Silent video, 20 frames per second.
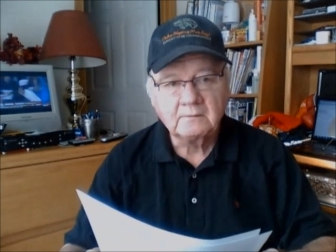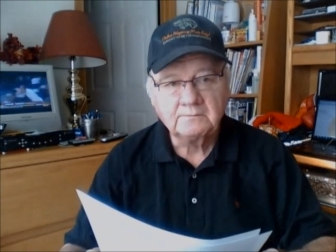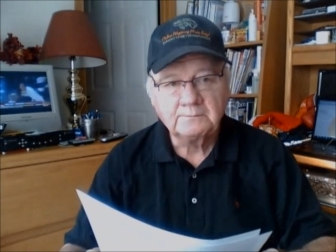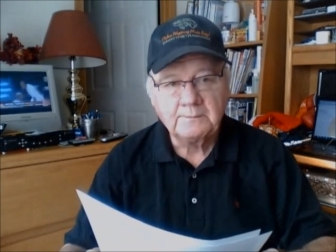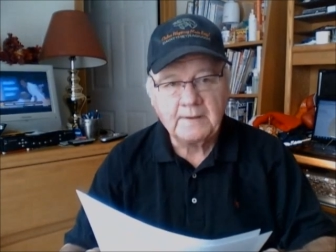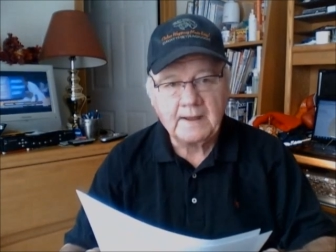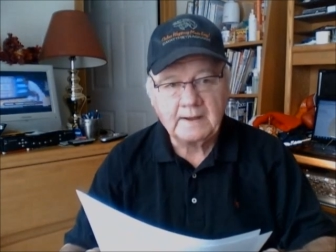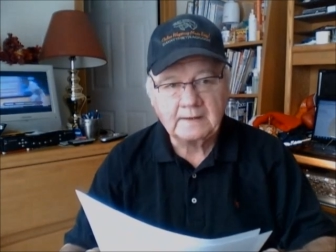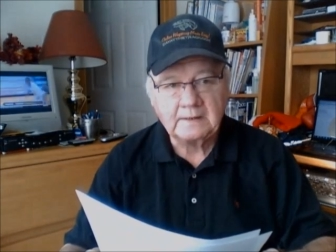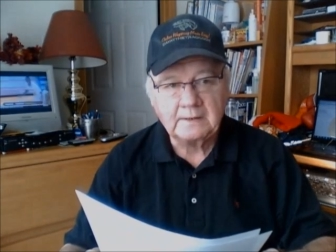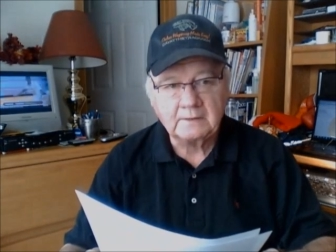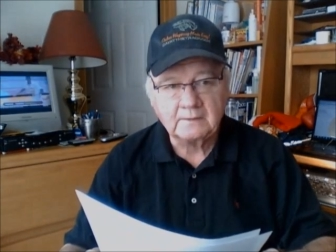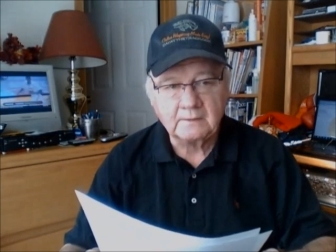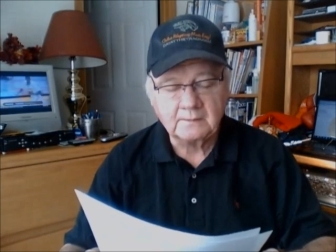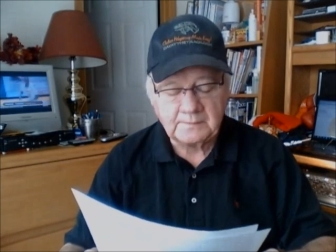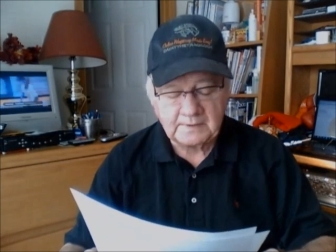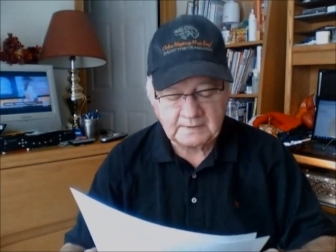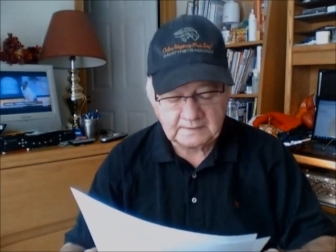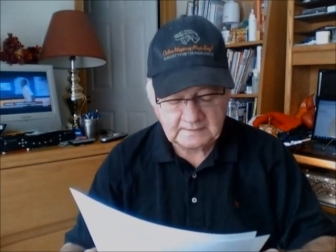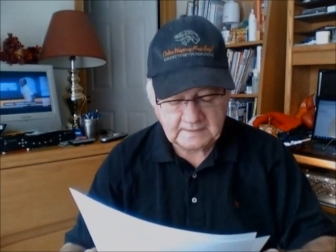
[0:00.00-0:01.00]
Back here at
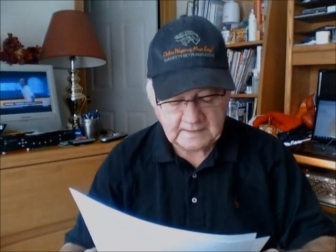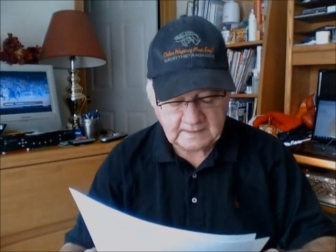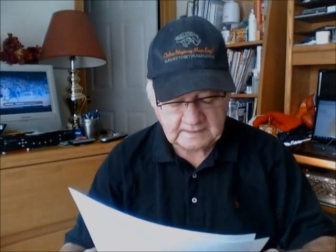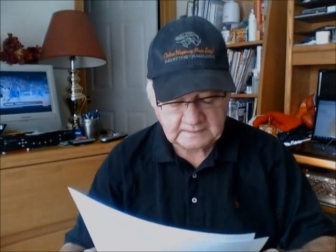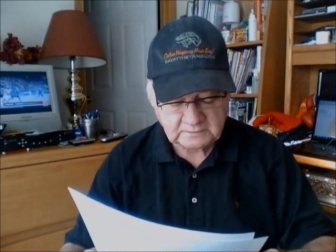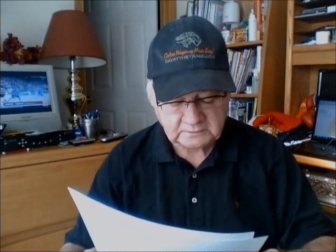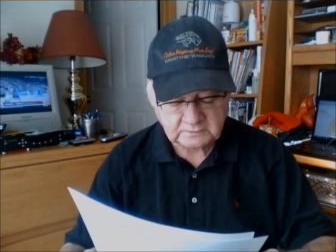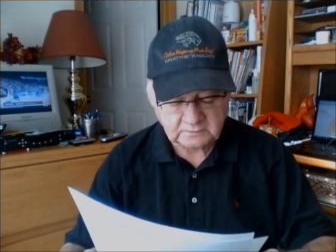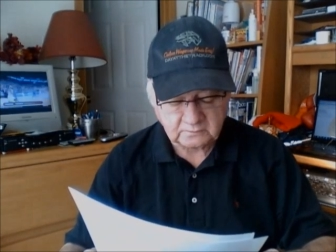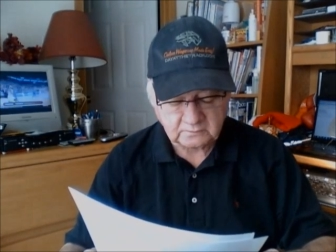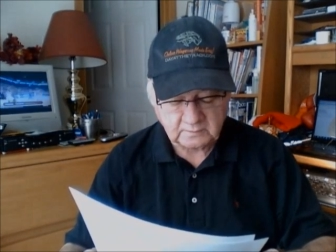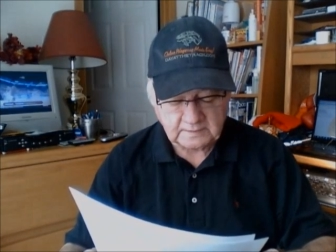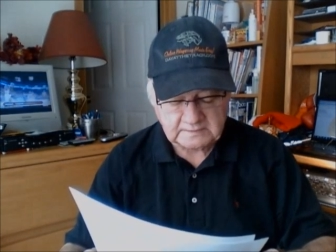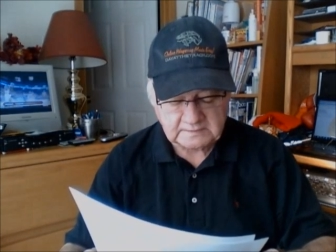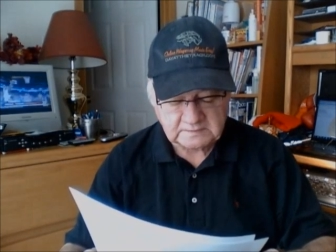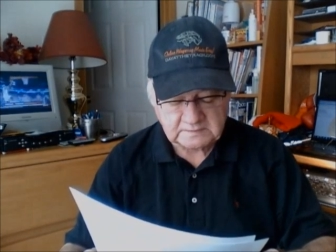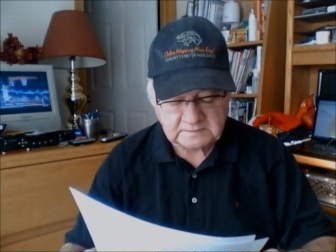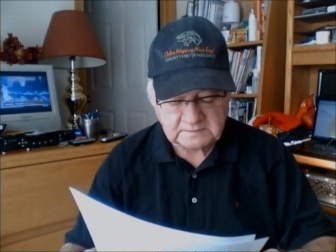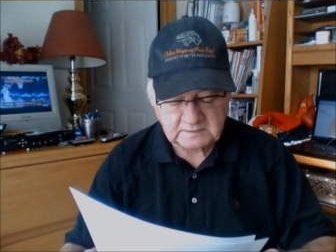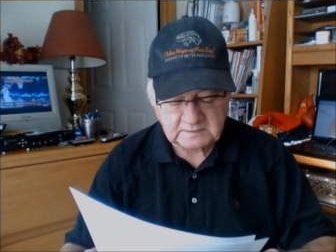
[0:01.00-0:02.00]
Penn National,
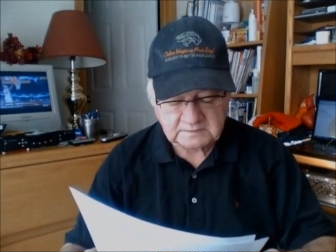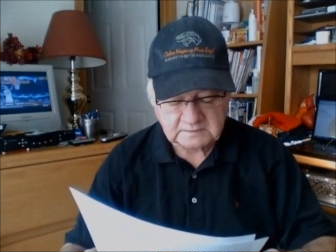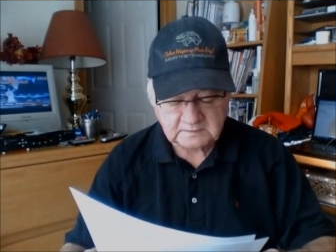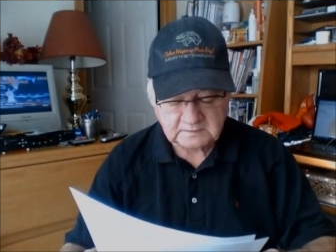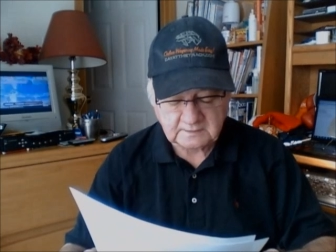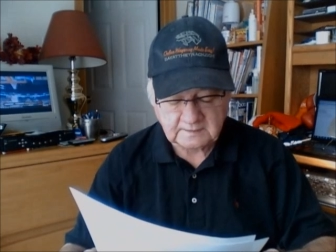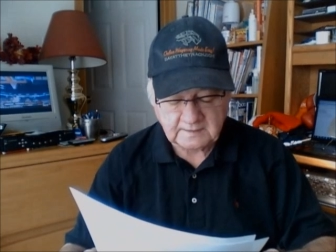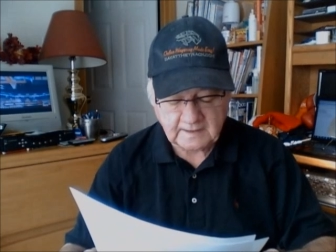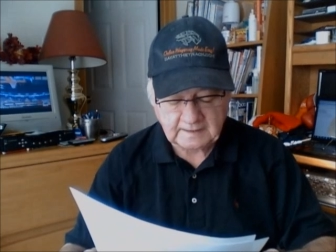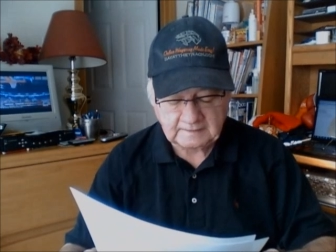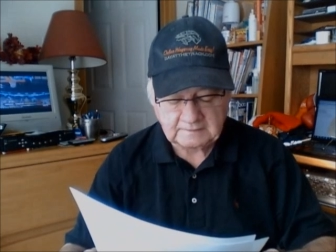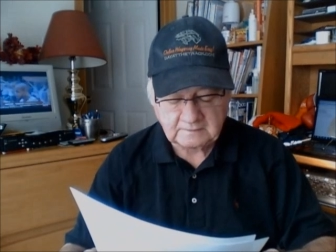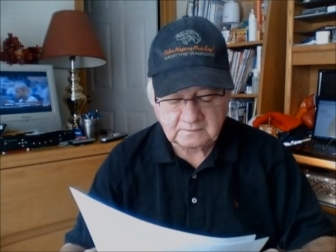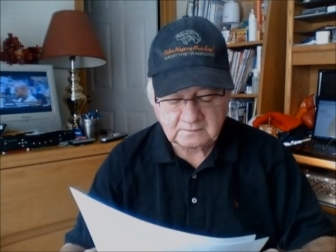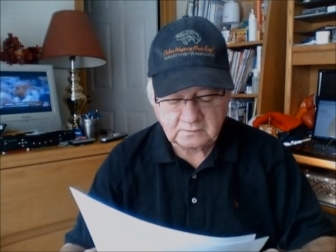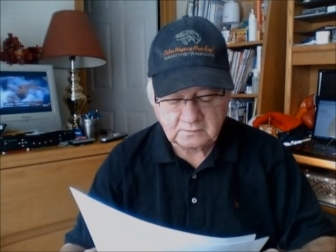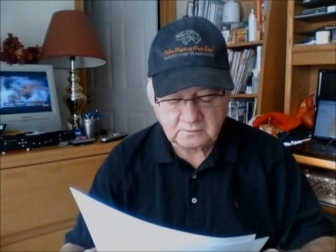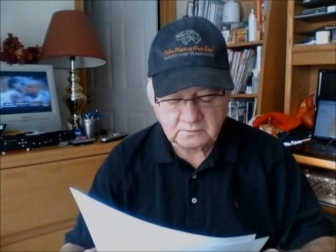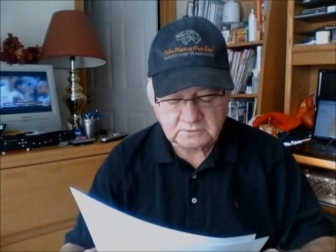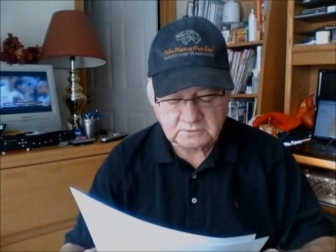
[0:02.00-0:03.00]
race 6, the
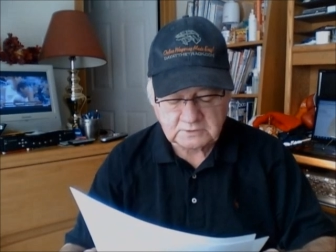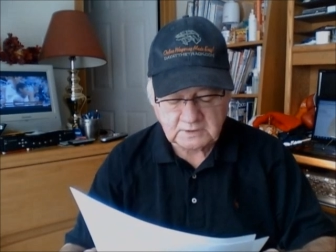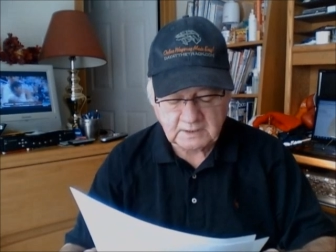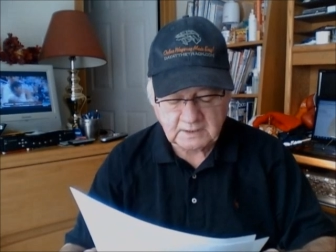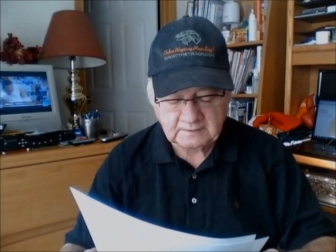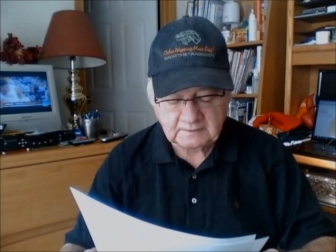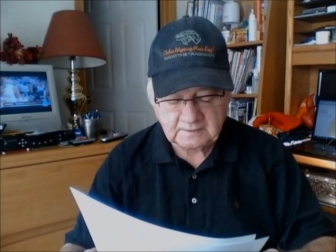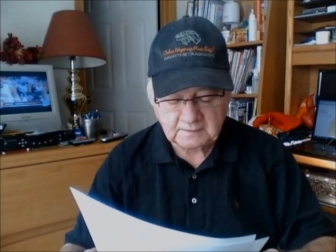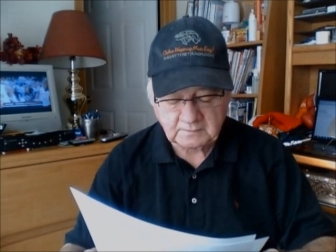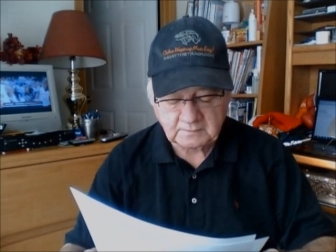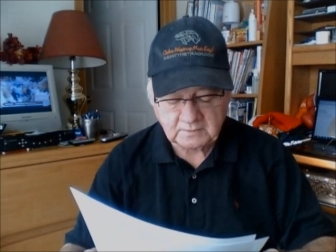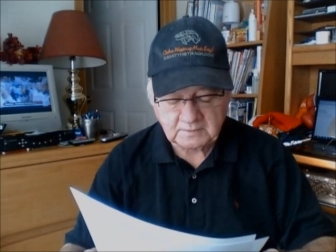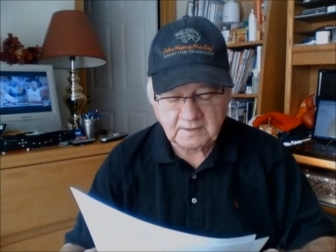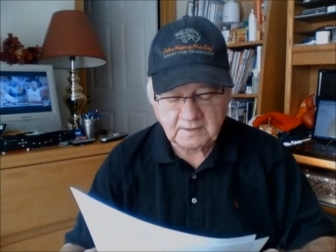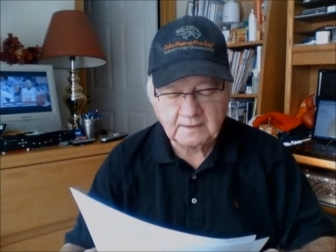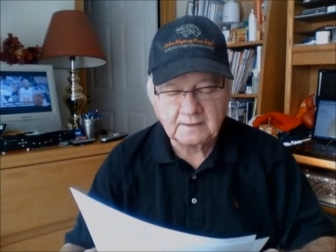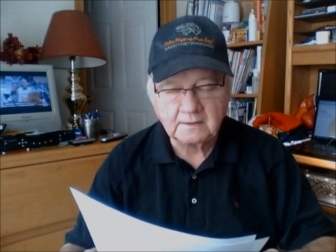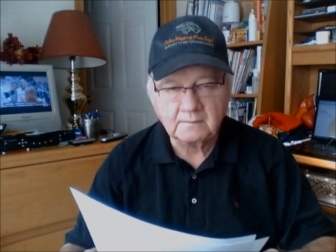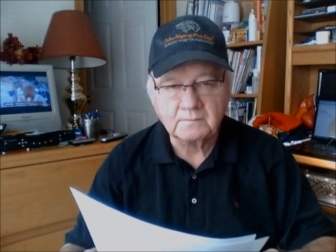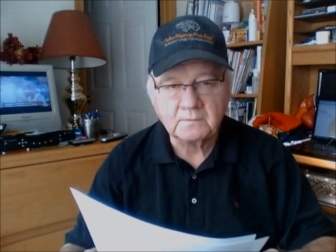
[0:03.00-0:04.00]
9-2 shot, number
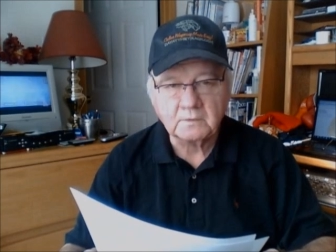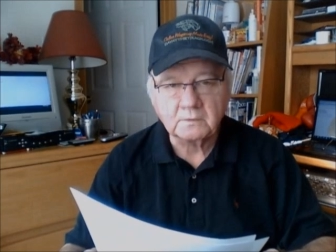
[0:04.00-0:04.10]
10,